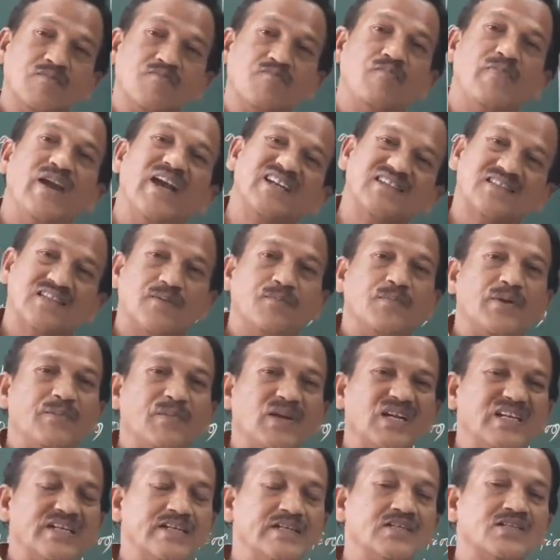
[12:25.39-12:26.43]
makes the
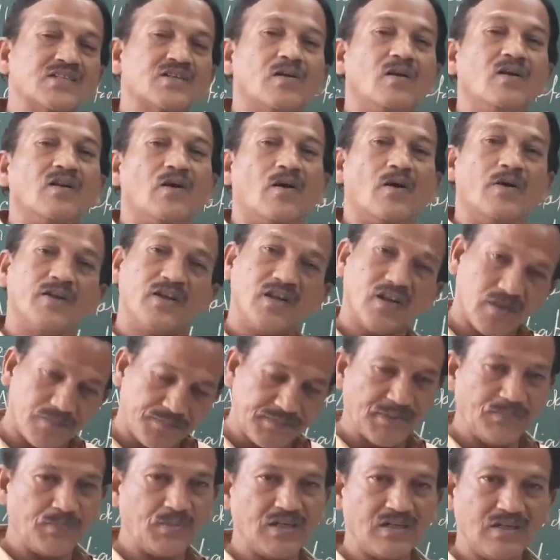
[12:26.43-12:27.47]
payment, it is called honor of
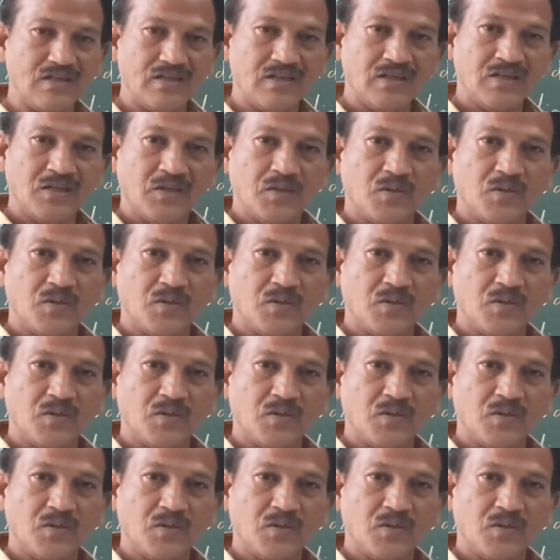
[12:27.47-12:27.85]
the bill.